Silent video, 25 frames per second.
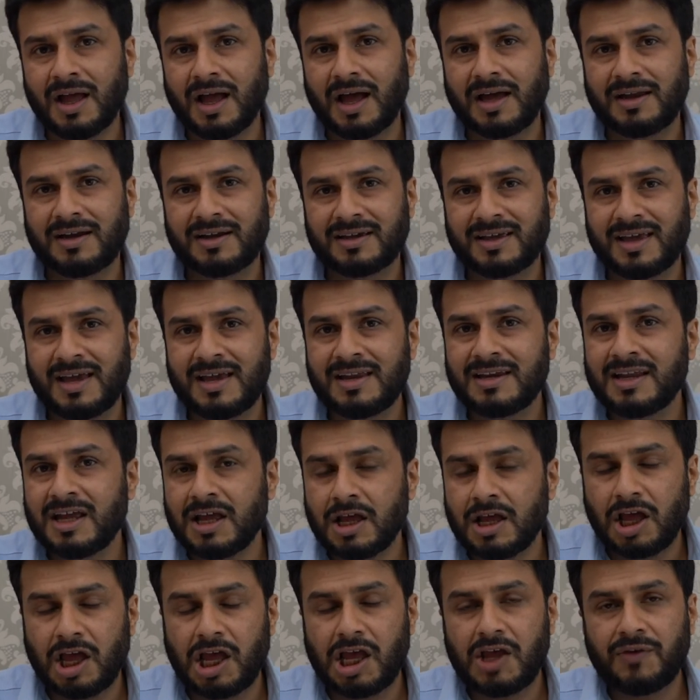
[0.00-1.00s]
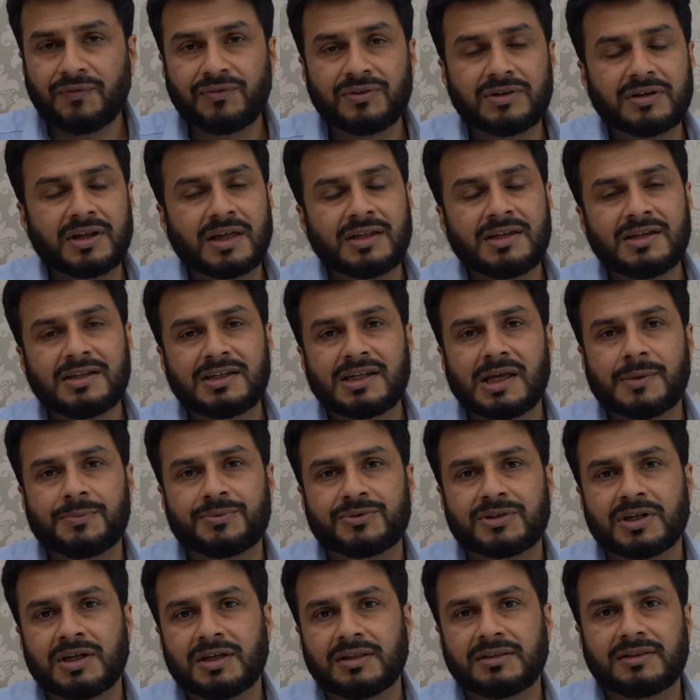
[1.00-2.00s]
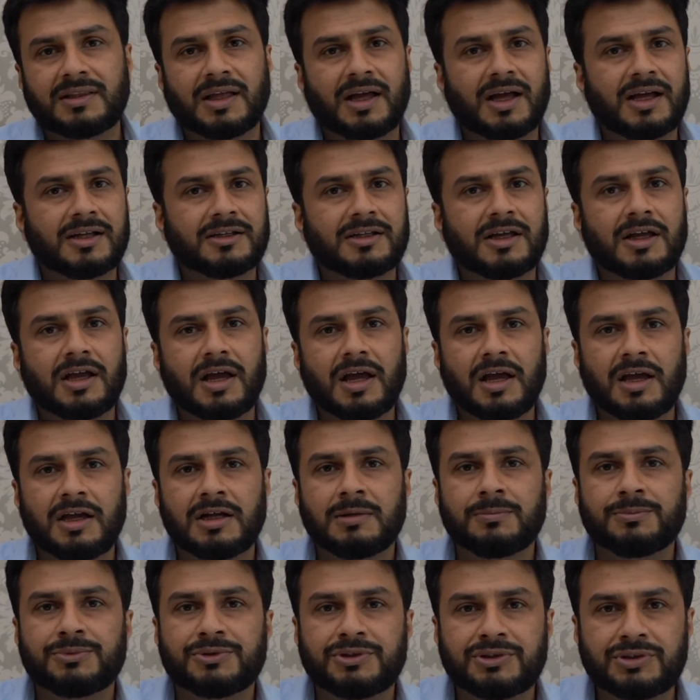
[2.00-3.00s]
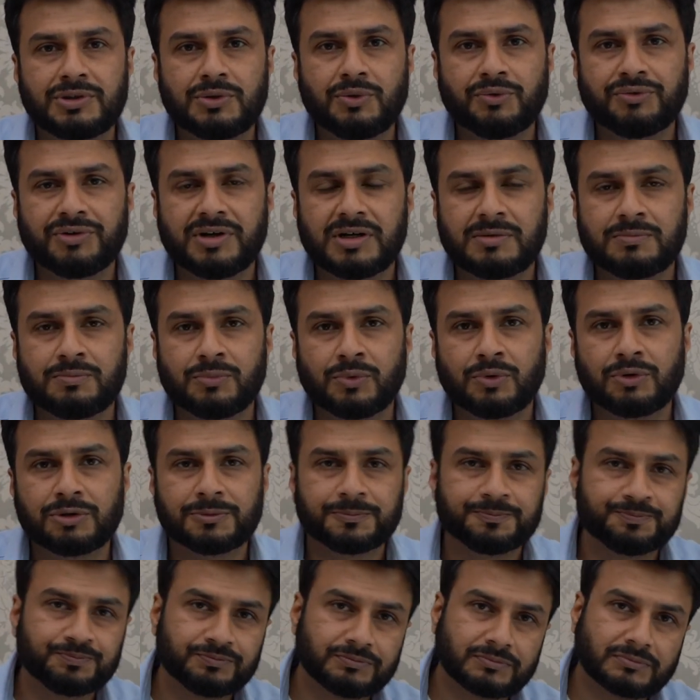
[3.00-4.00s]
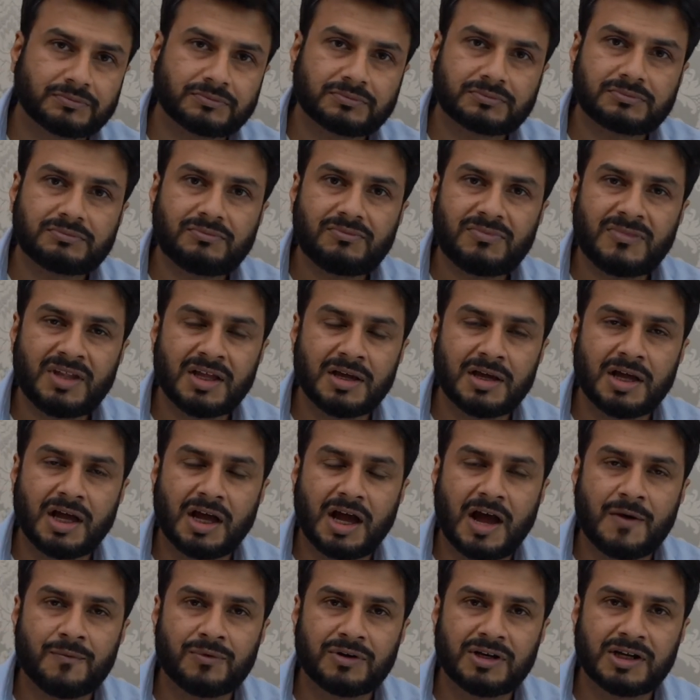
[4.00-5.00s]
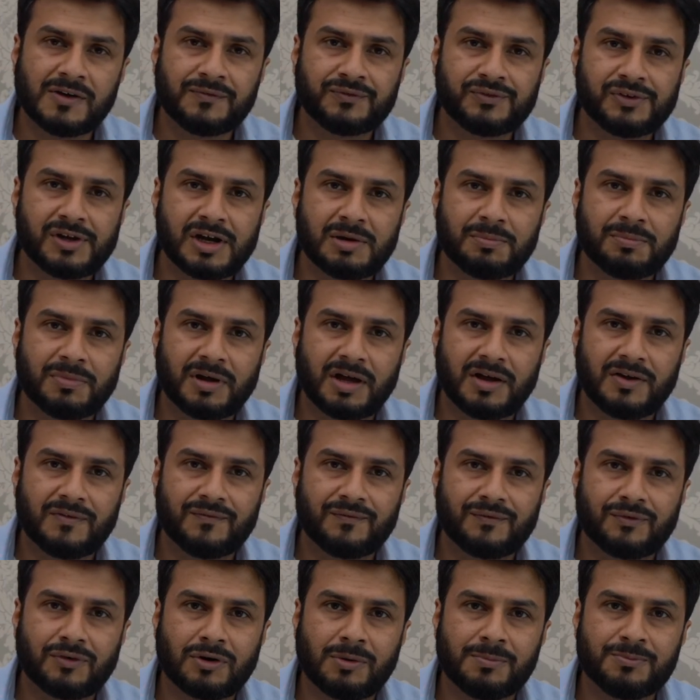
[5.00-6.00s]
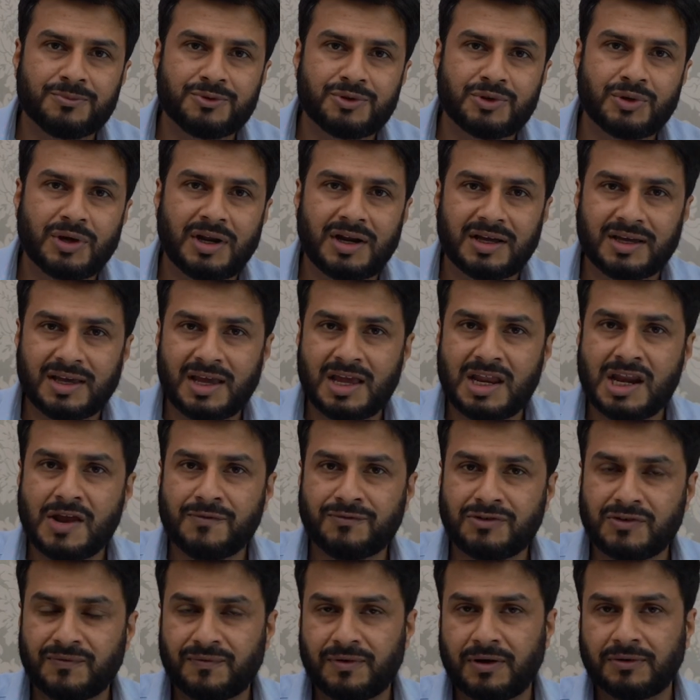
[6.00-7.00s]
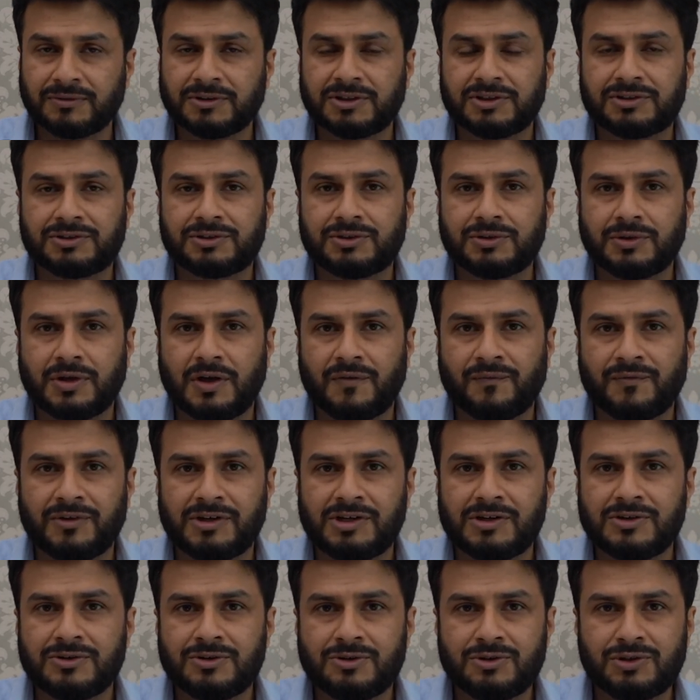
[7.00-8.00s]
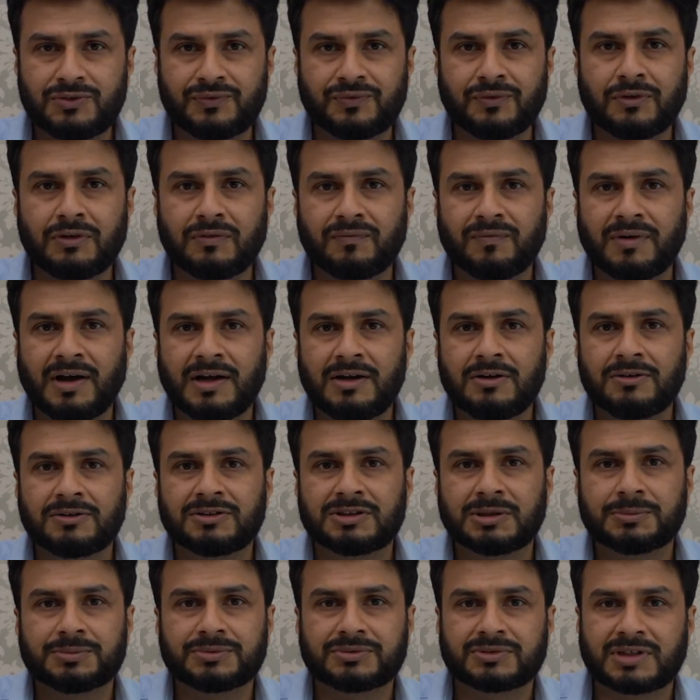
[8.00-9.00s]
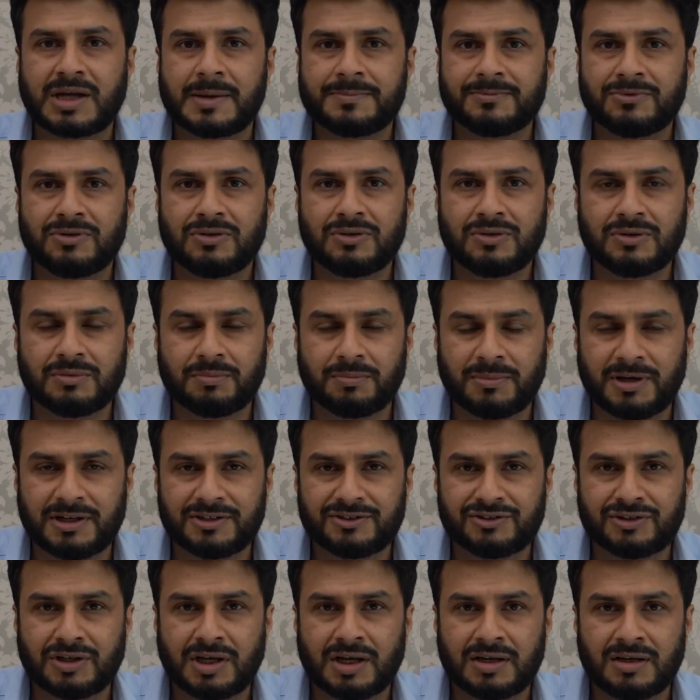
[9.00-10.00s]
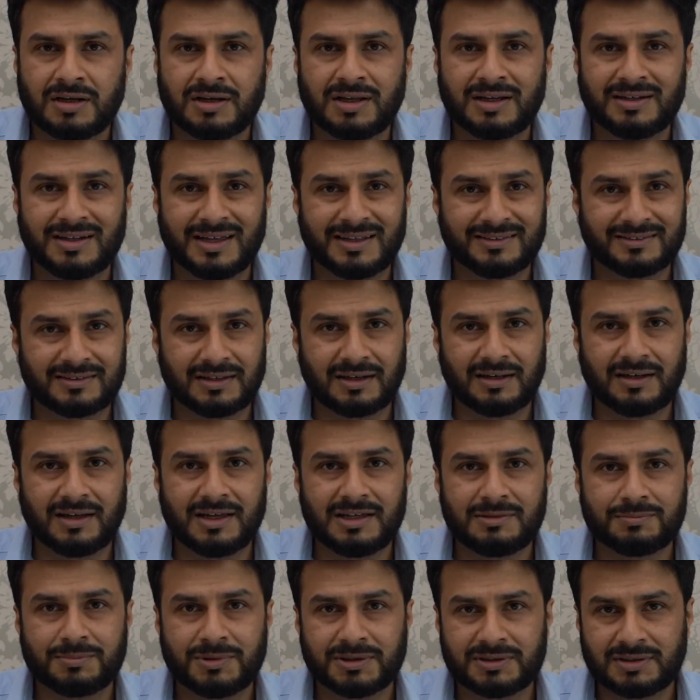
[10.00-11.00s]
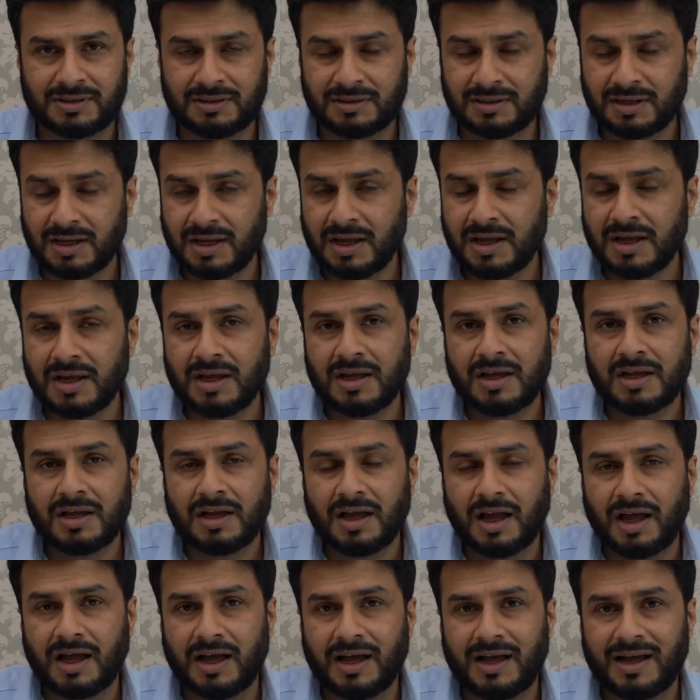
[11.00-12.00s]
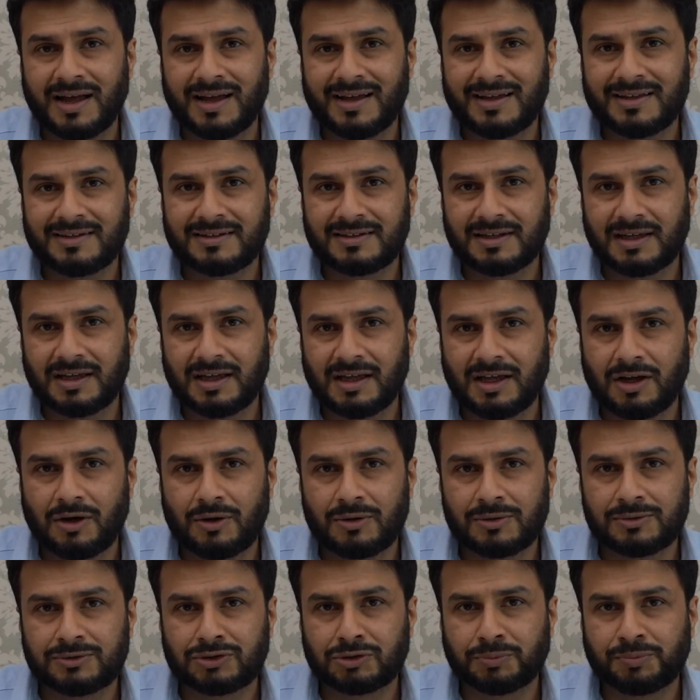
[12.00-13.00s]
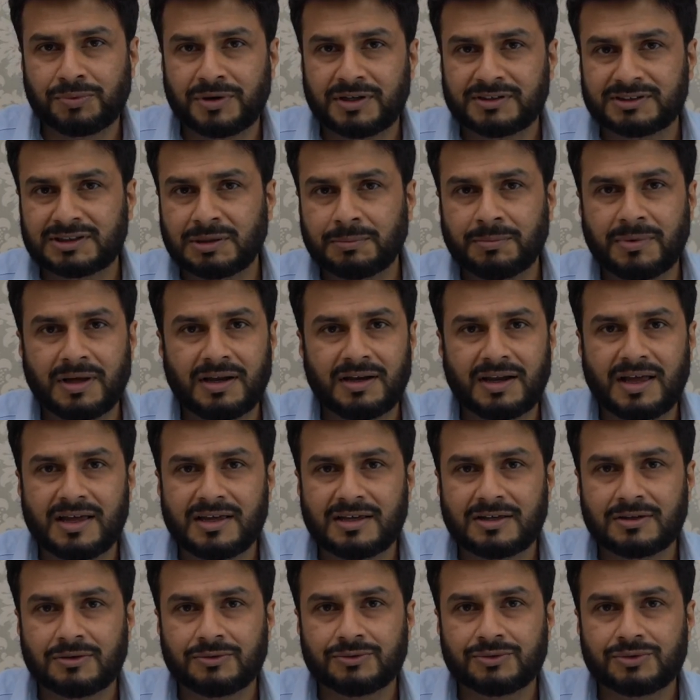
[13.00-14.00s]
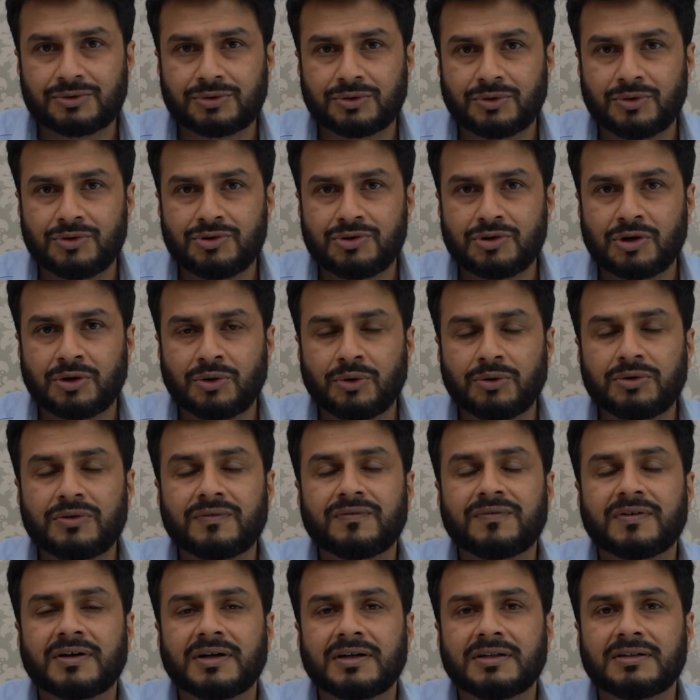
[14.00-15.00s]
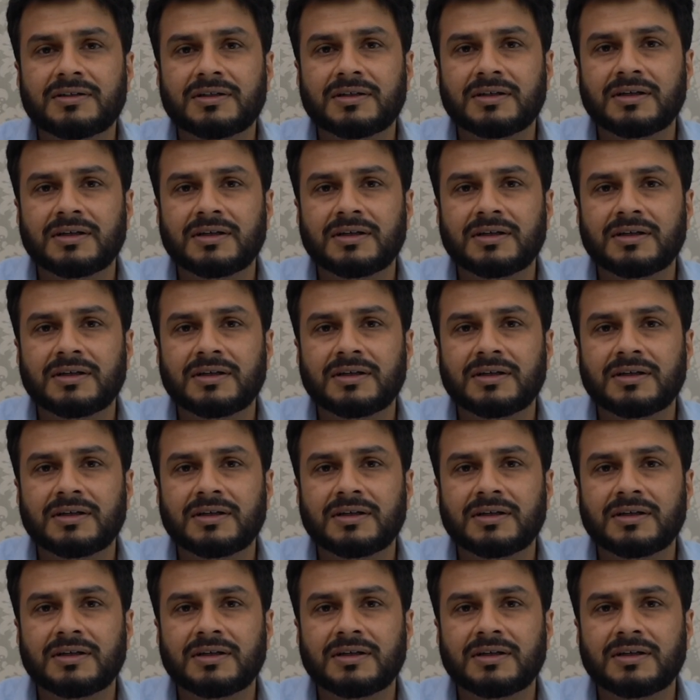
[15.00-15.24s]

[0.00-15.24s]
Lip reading: And again, if there are any tips that help you read more, I would love to hear from you. And again, if you found this video useful, why not subscribe to my channel and hit the like button, and also press the bell icon so you're notified